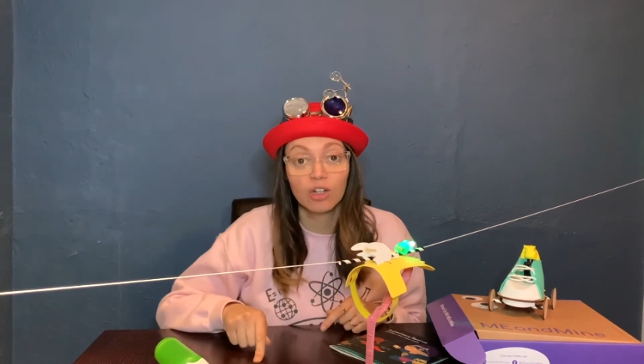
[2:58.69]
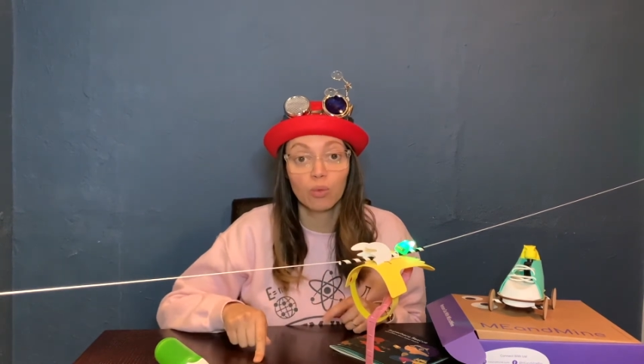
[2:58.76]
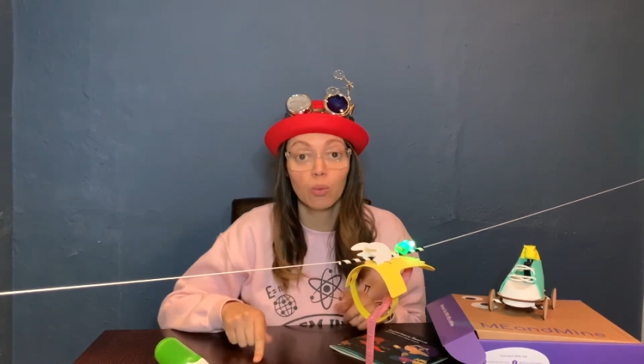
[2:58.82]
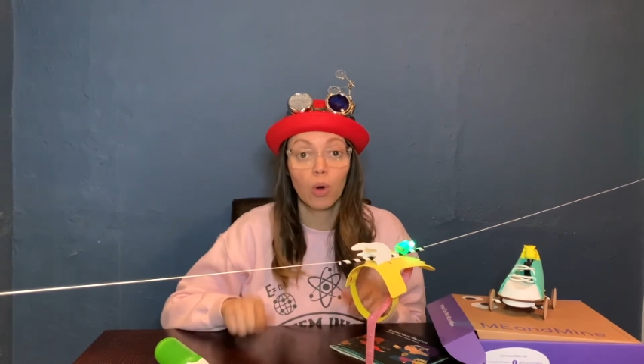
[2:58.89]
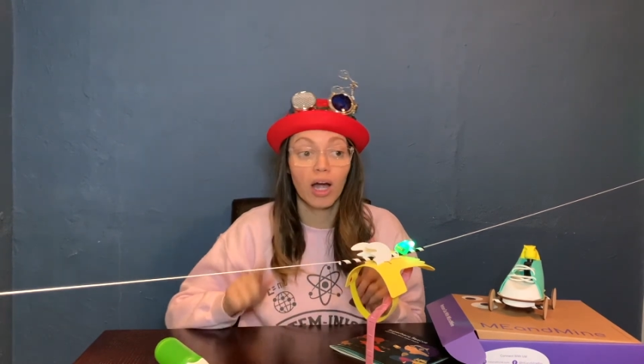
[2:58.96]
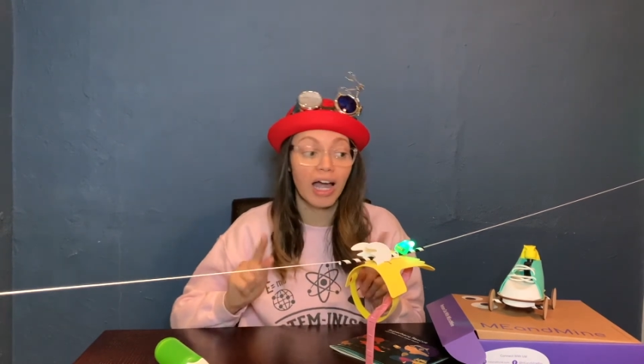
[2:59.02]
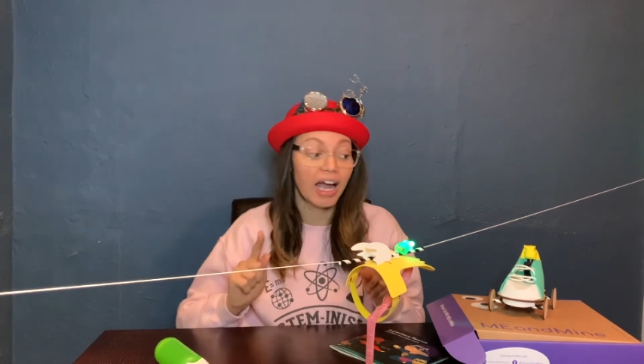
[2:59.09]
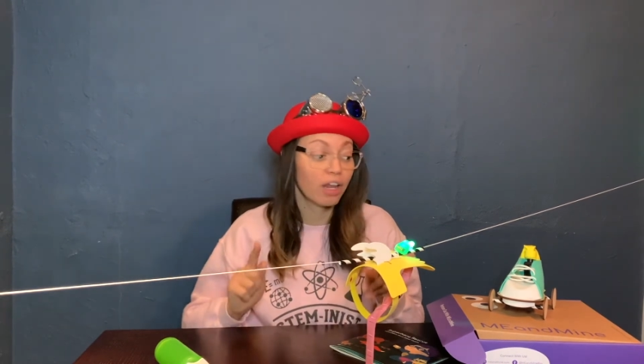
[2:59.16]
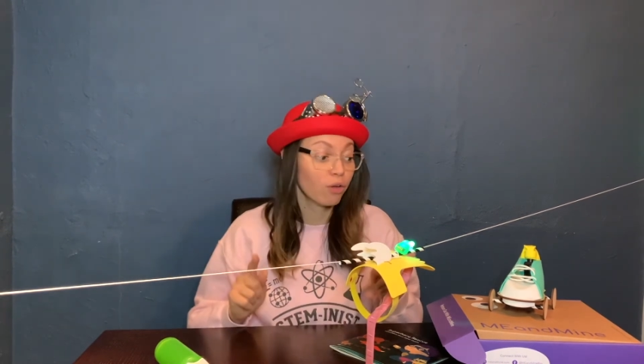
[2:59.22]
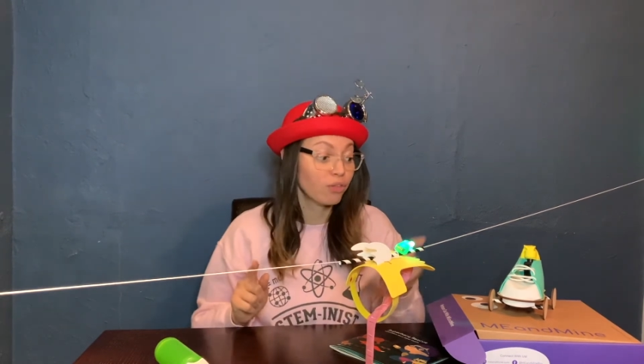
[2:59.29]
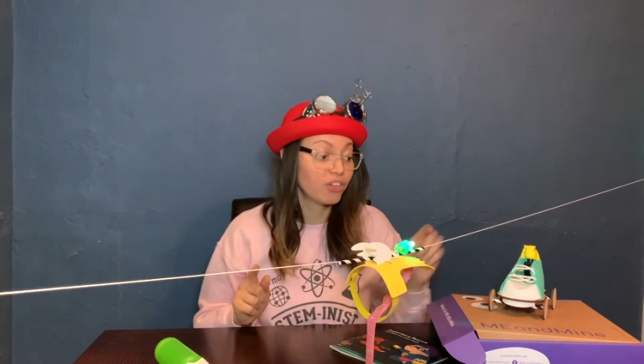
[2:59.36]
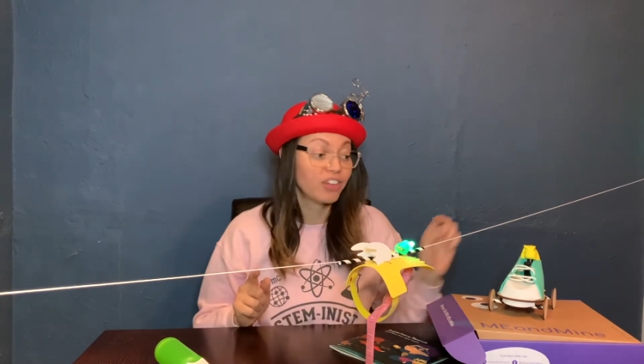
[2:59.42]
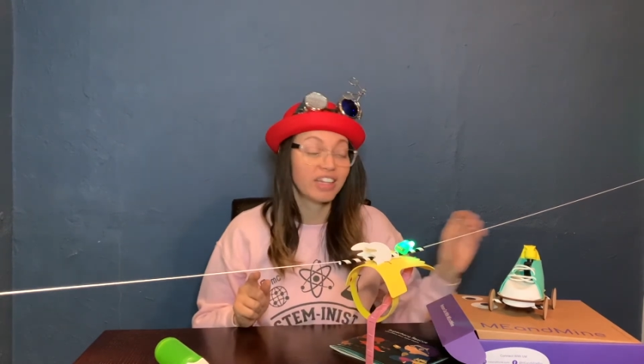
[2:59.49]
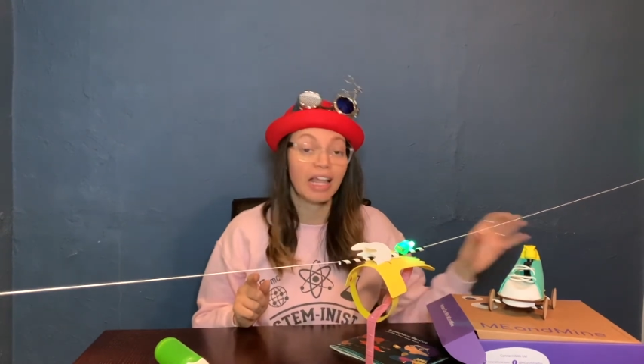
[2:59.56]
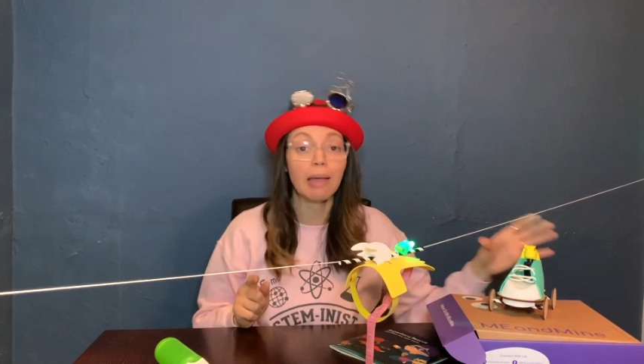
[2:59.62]
what kind of
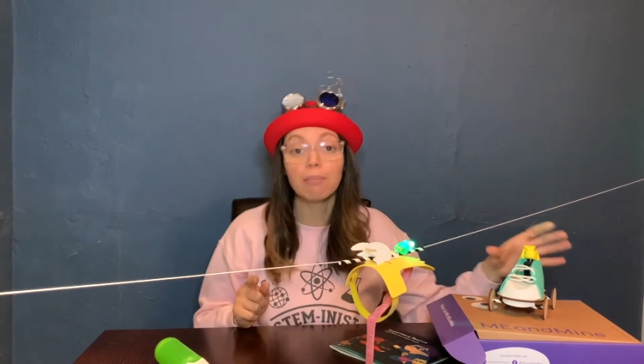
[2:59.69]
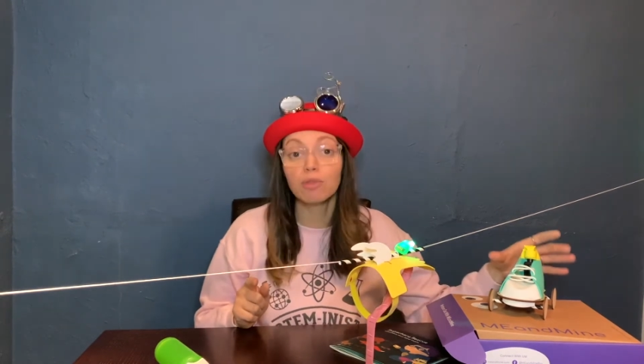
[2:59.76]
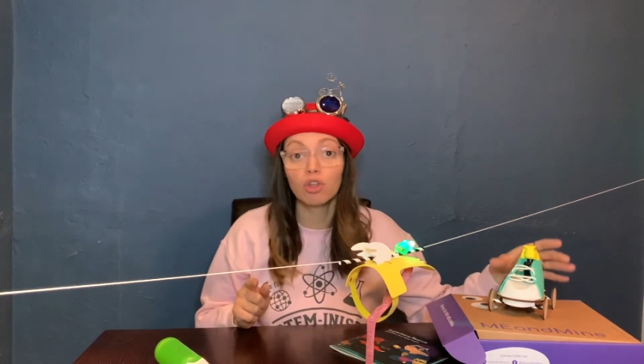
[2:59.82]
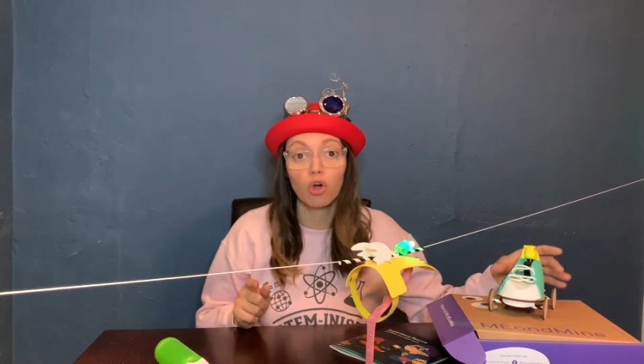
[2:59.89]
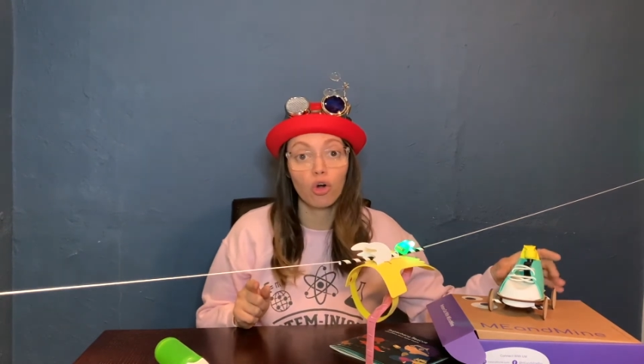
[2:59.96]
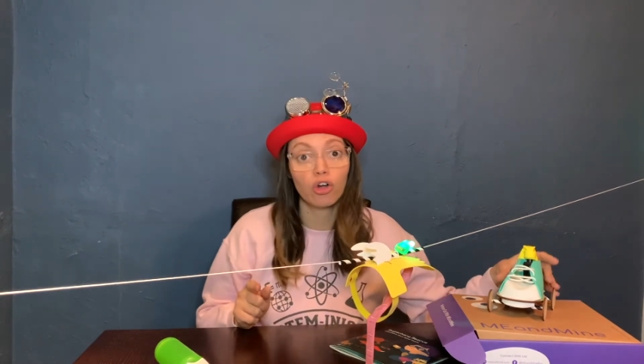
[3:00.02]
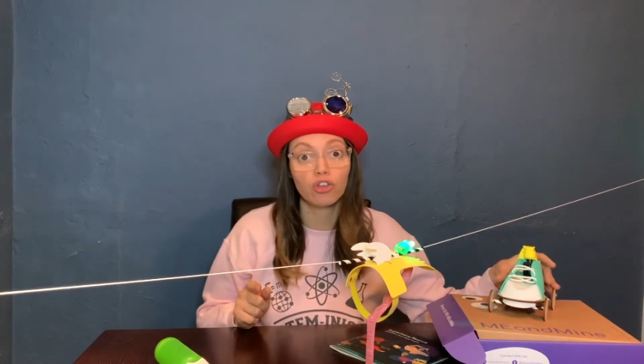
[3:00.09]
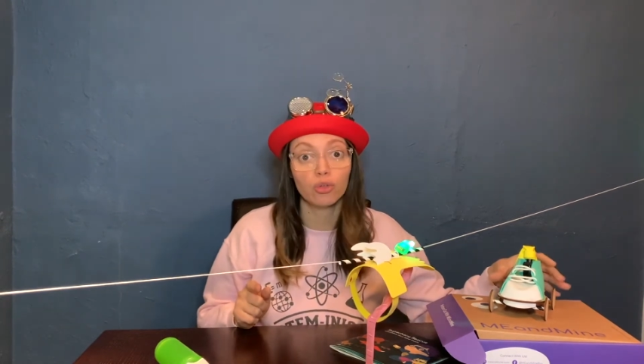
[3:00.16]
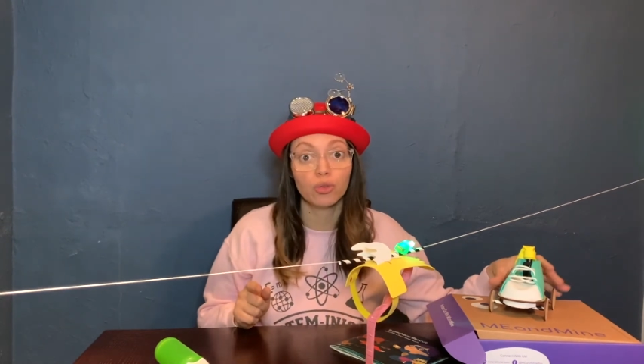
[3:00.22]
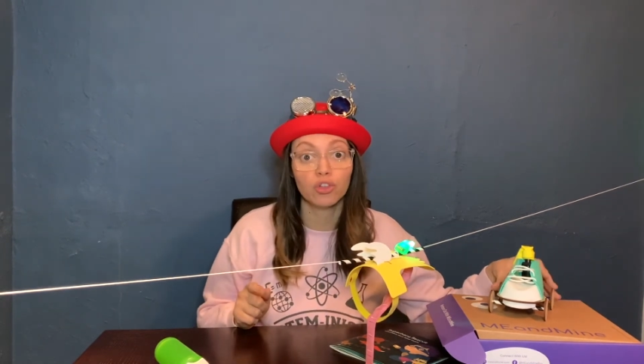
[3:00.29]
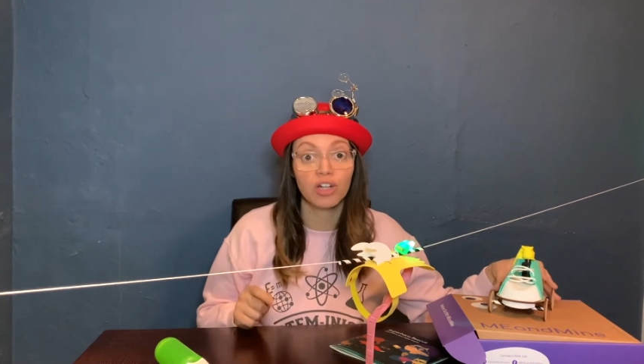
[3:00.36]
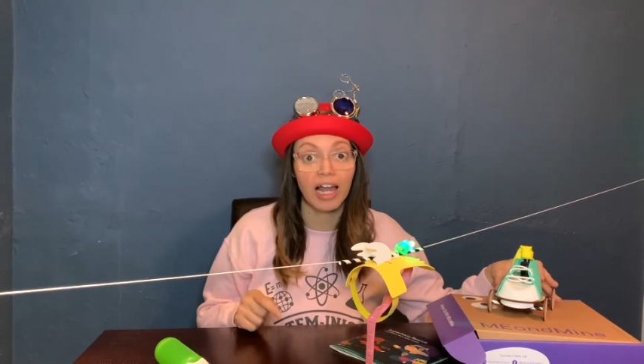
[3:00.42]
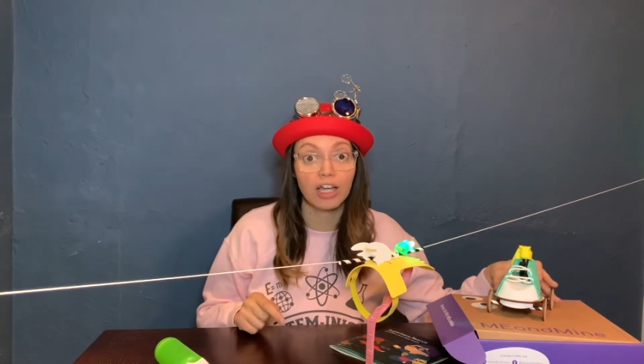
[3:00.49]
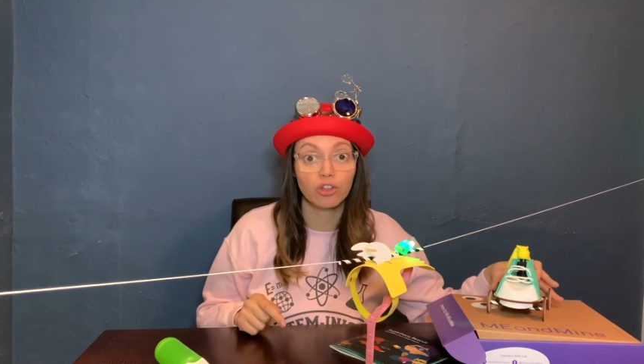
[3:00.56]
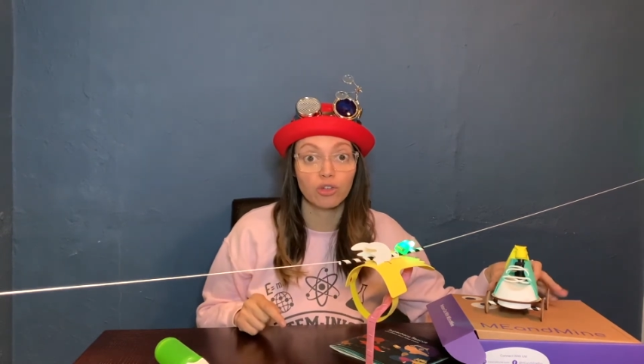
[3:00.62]
STEM toys would
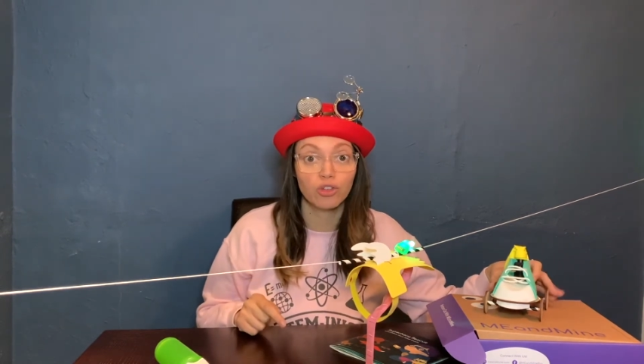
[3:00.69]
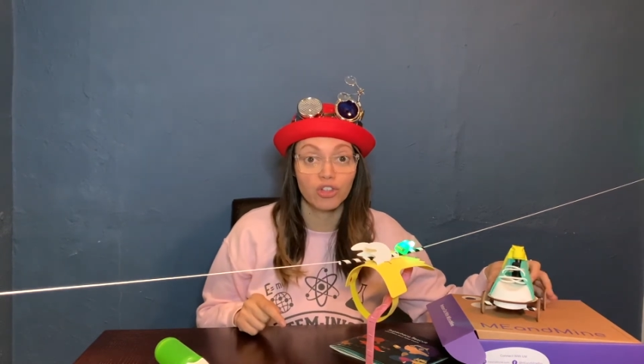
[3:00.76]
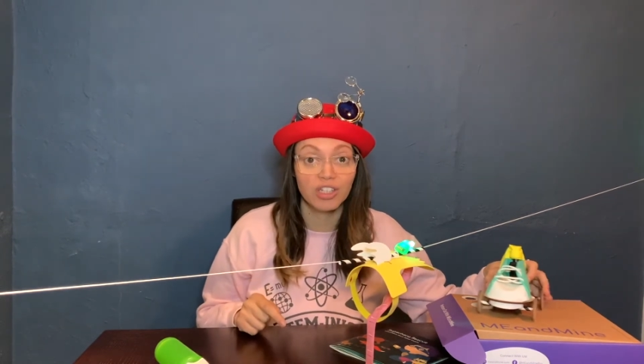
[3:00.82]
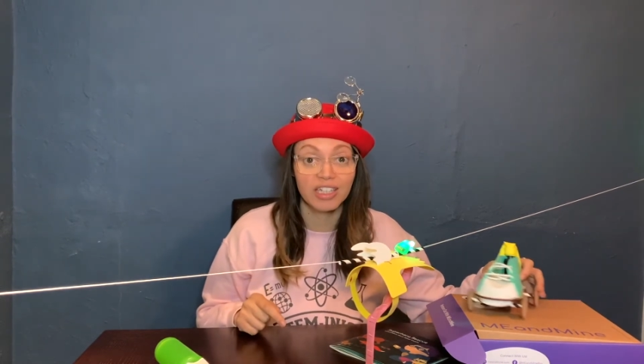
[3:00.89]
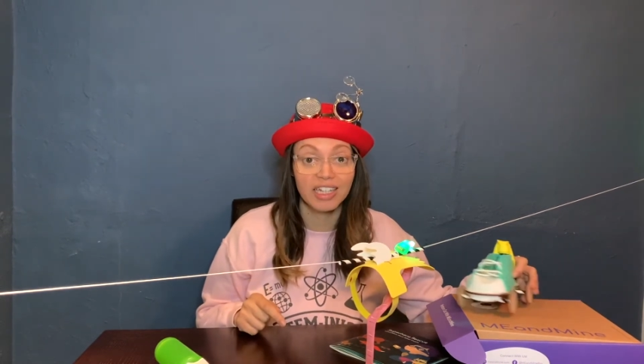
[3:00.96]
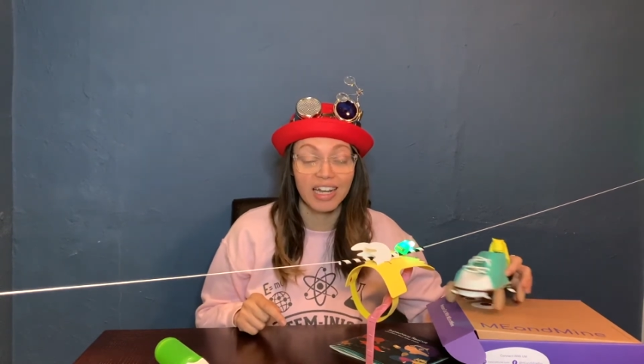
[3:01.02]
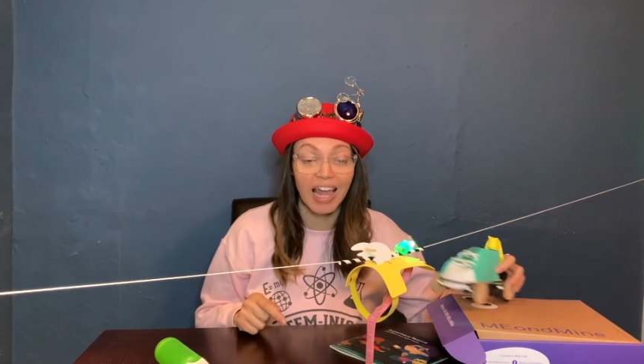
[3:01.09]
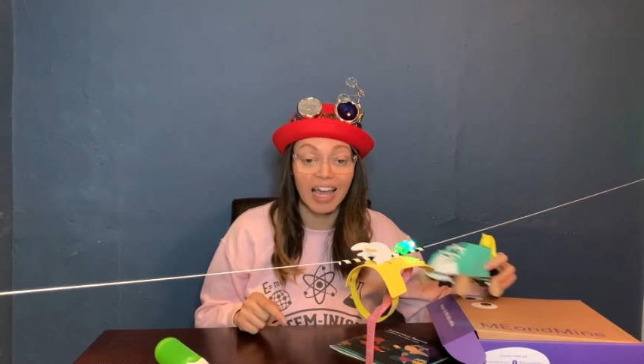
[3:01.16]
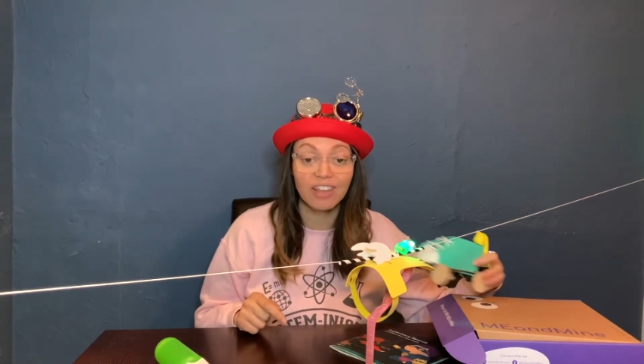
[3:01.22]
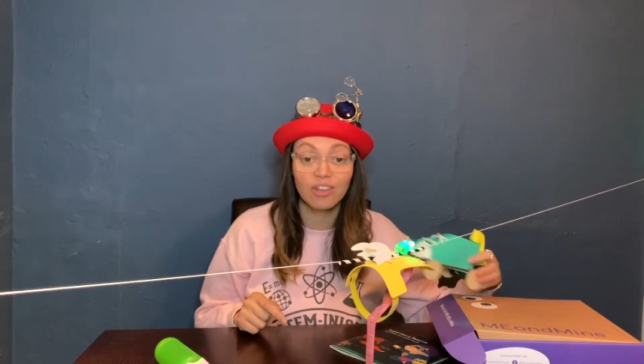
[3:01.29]
you like to see in the next